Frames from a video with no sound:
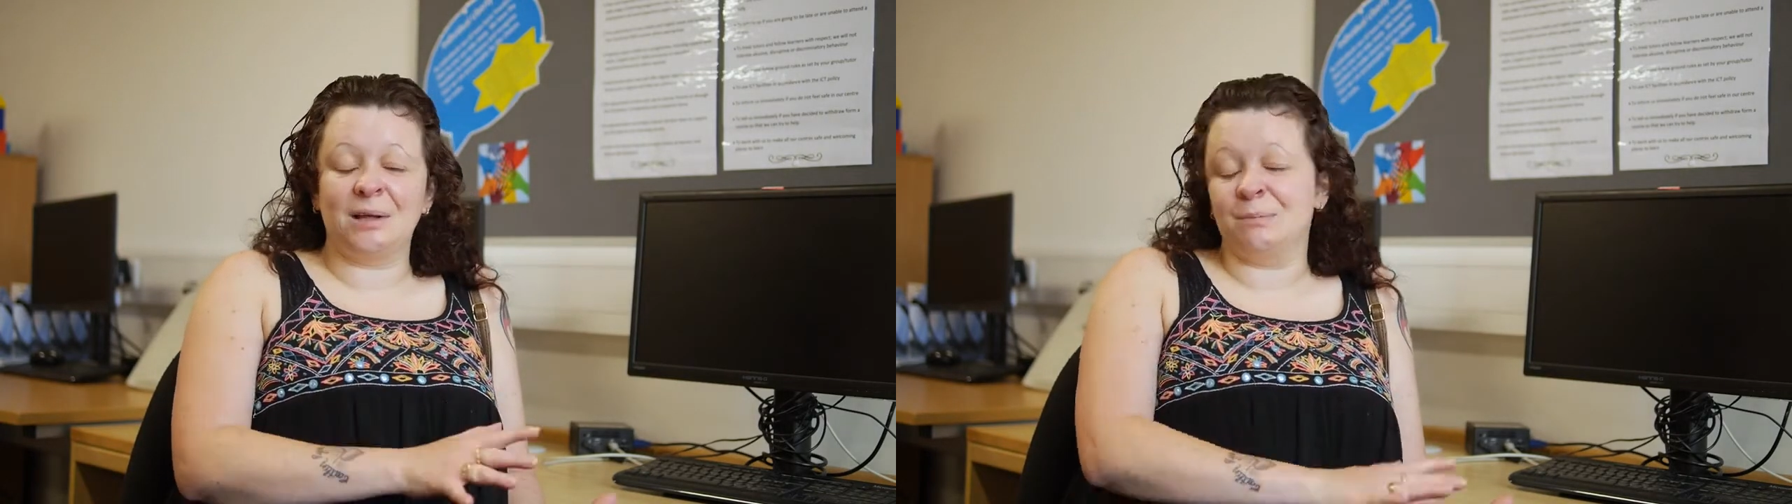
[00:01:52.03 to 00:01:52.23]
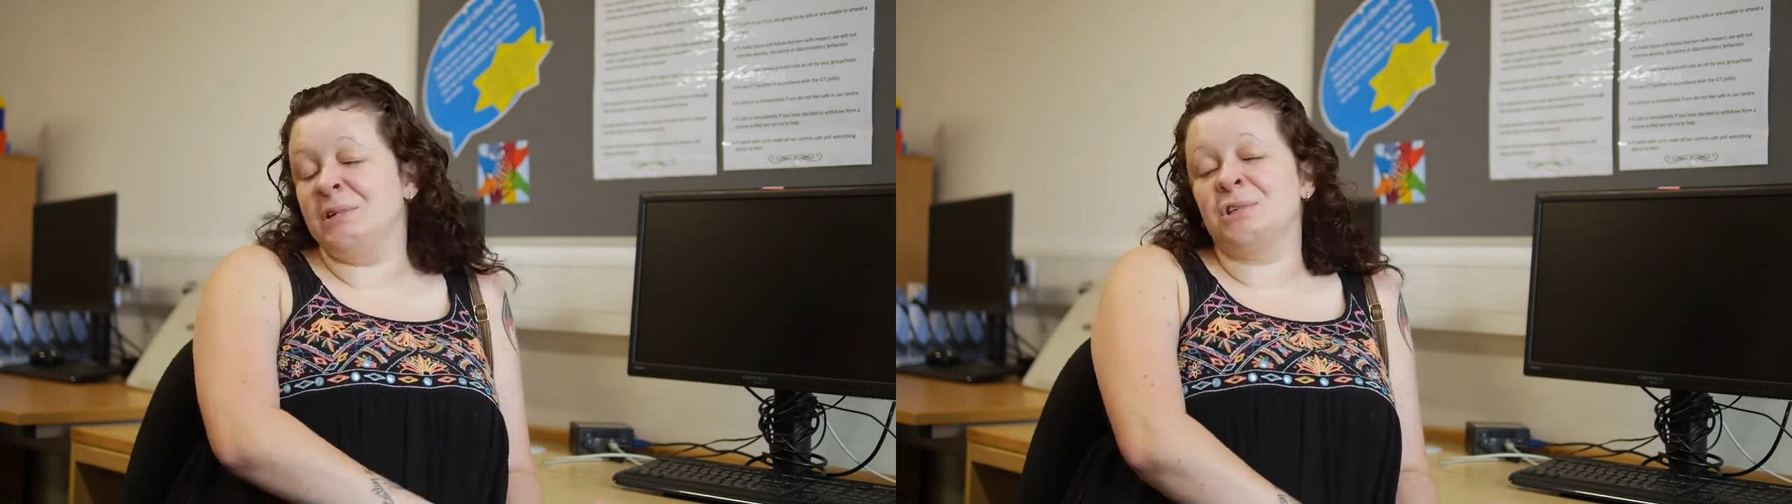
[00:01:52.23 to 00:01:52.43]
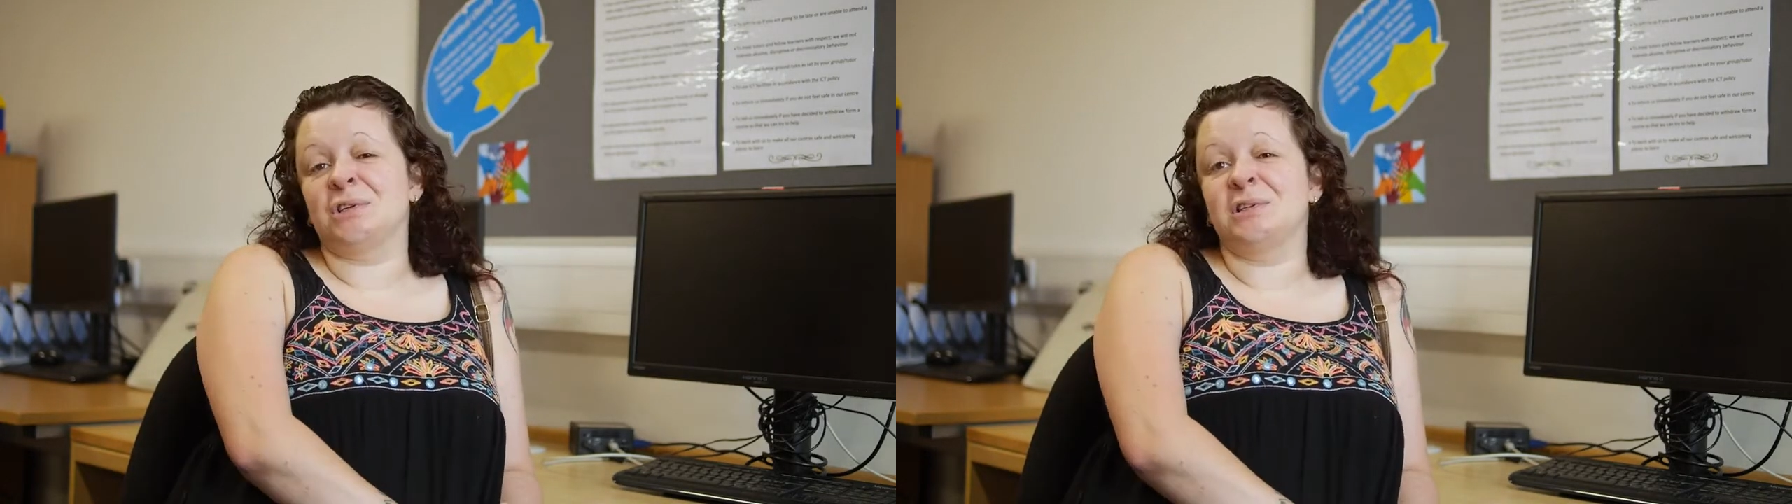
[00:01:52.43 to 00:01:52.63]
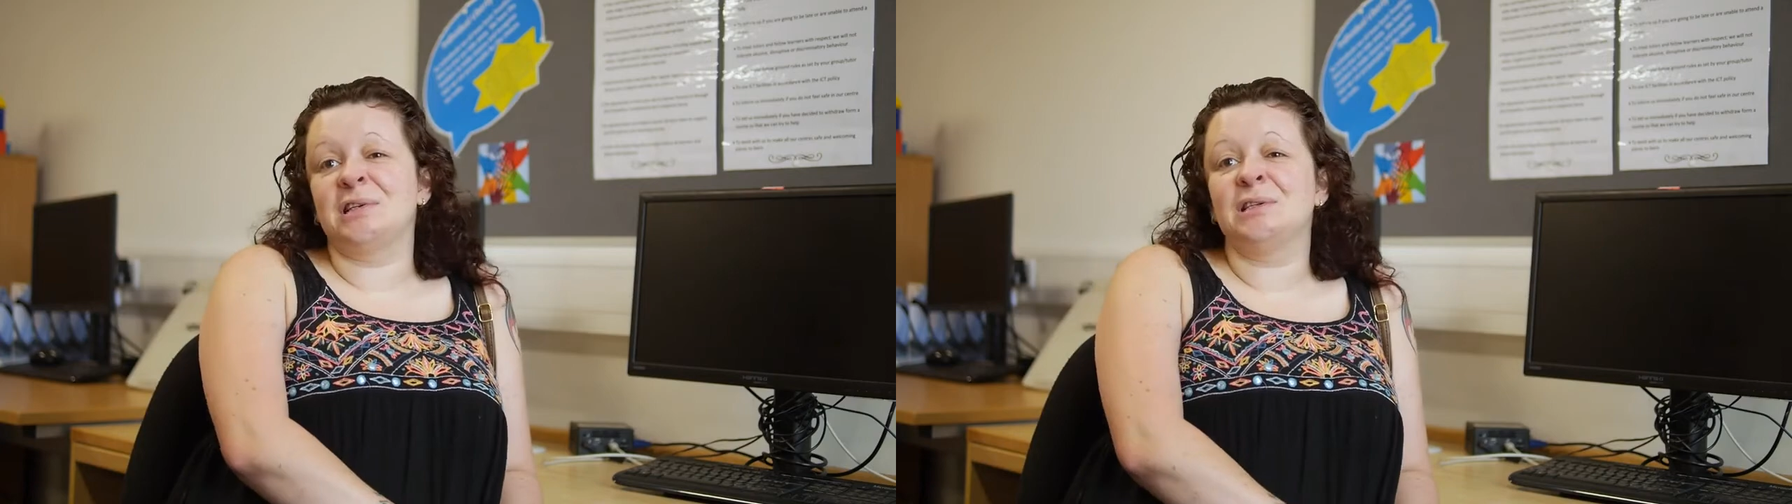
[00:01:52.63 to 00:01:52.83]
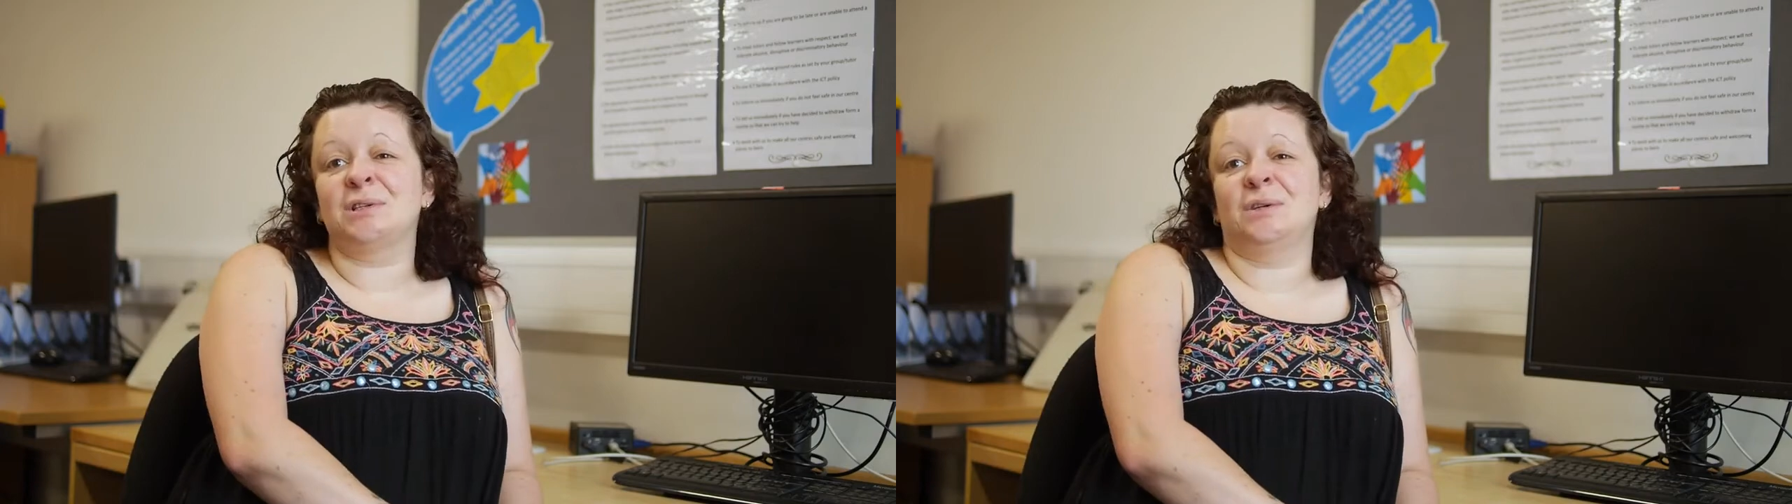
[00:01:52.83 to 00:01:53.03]
help my
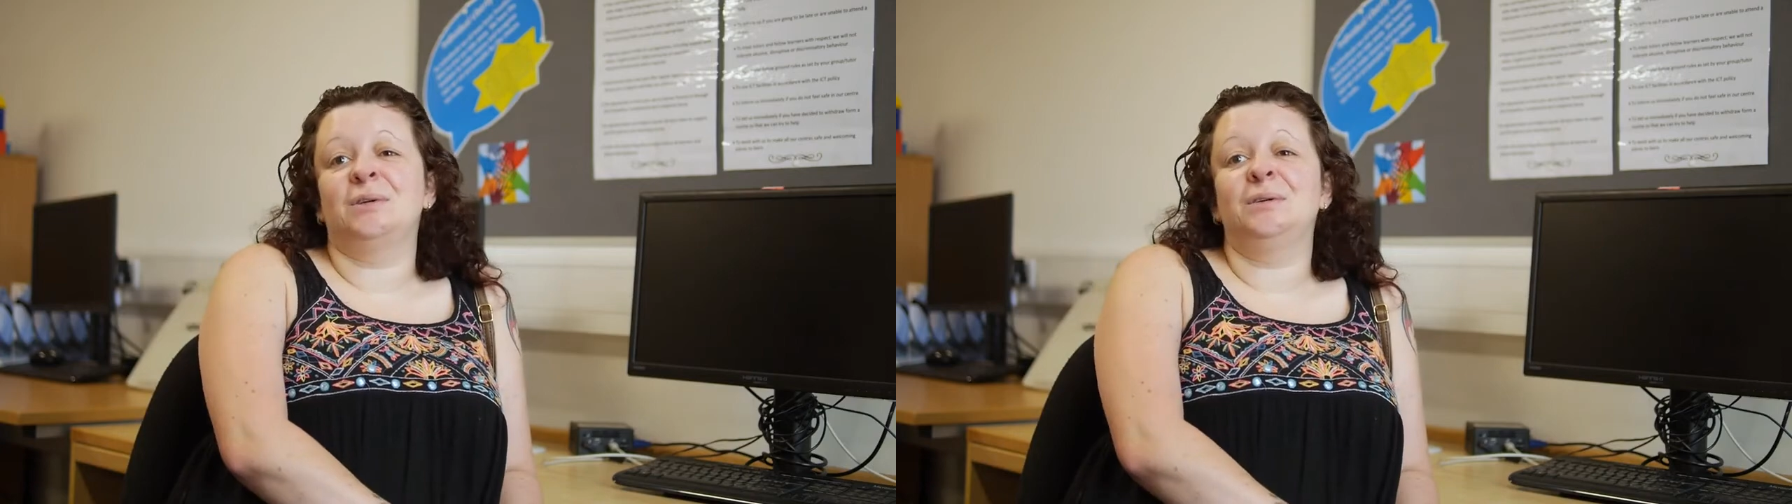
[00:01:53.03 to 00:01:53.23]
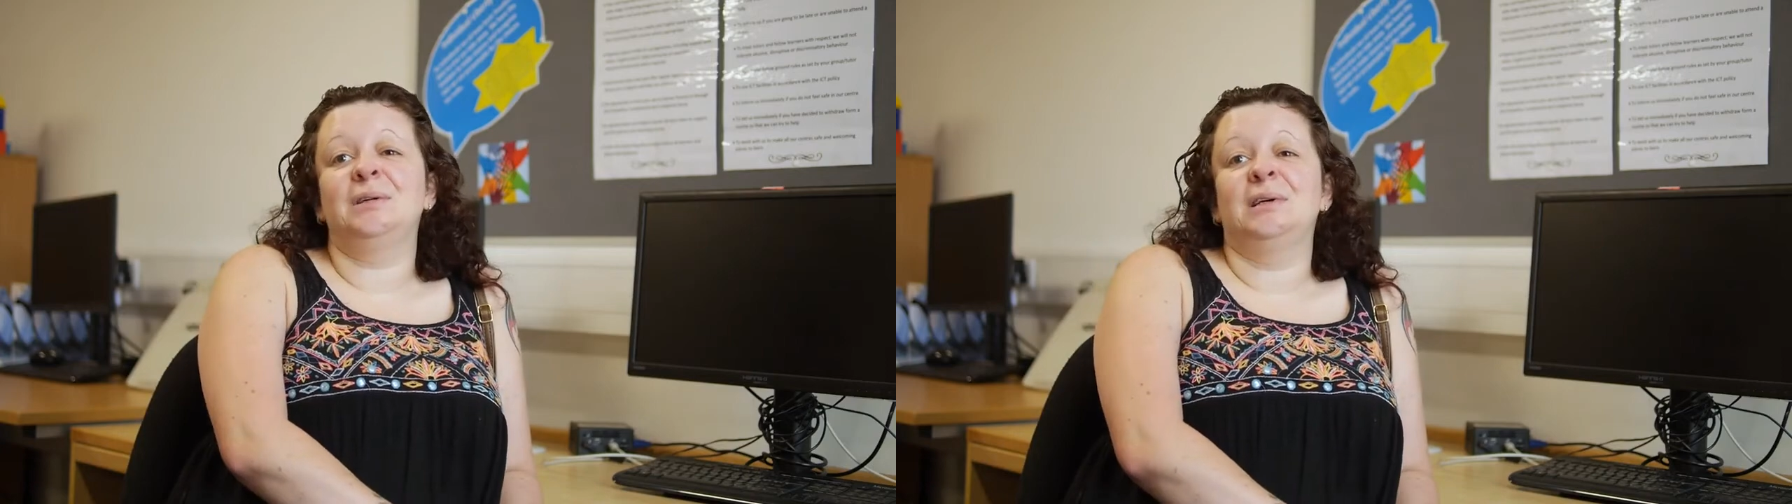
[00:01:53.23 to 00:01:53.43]
sons in school.